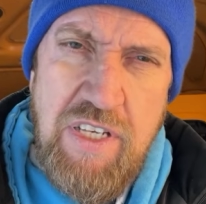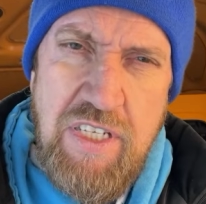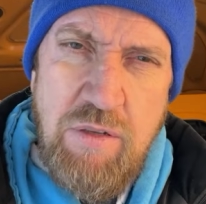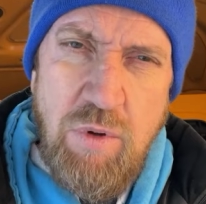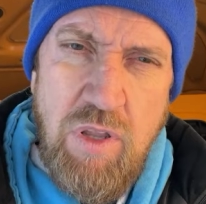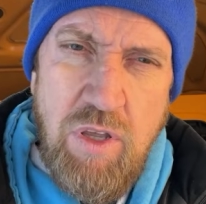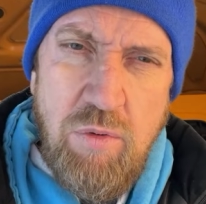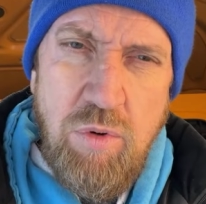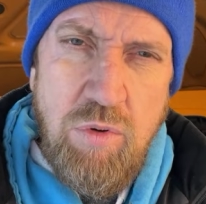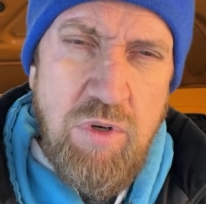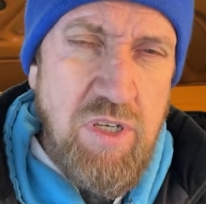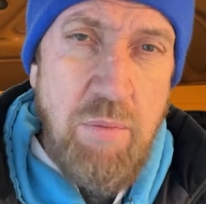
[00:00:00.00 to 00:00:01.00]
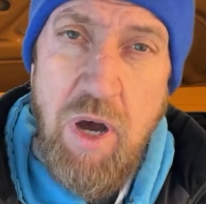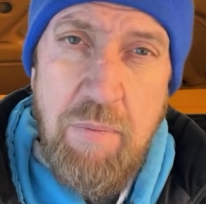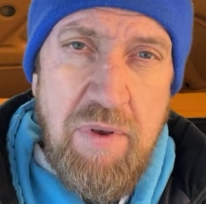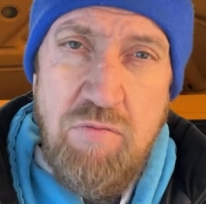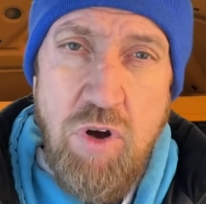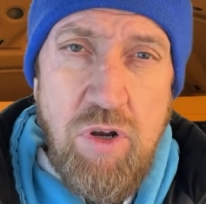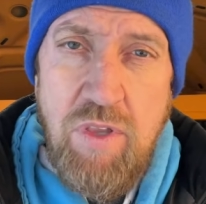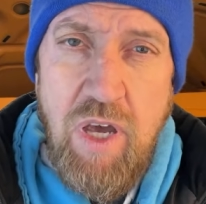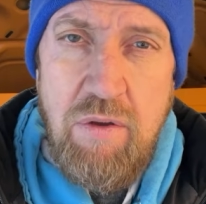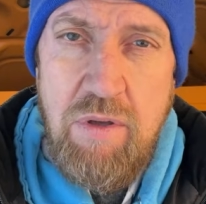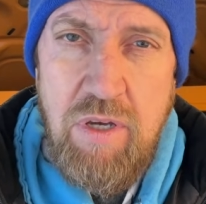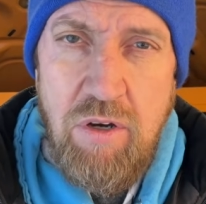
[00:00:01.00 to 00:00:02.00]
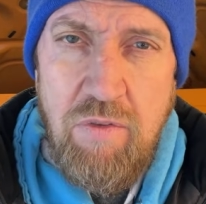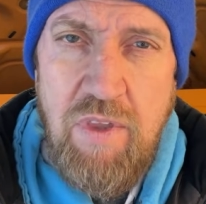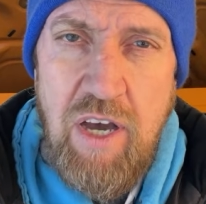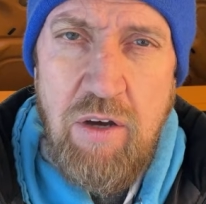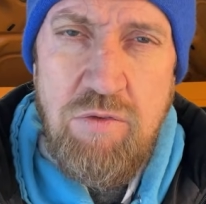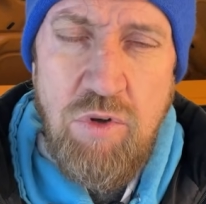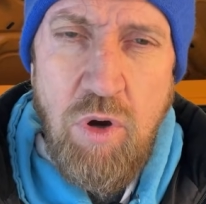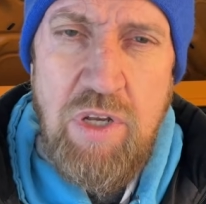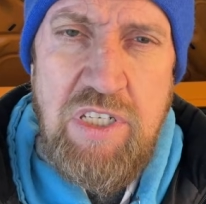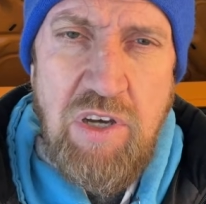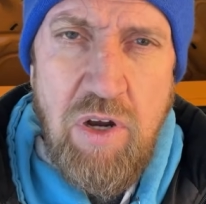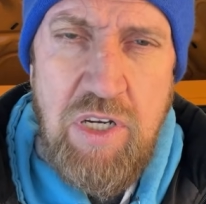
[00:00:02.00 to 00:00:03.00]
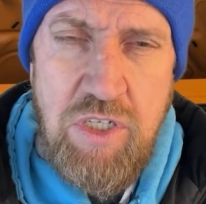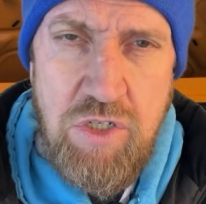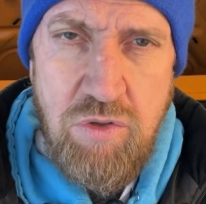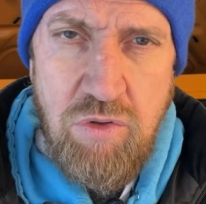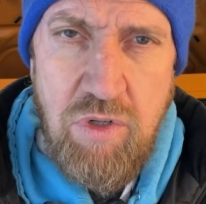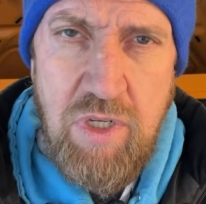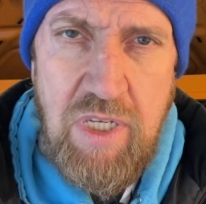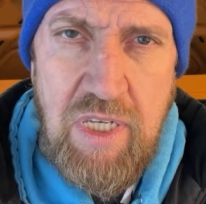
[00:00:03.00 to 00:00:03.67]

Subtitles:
it's in one of the quarters. I might be wrong though on that. I'm not entirely sure.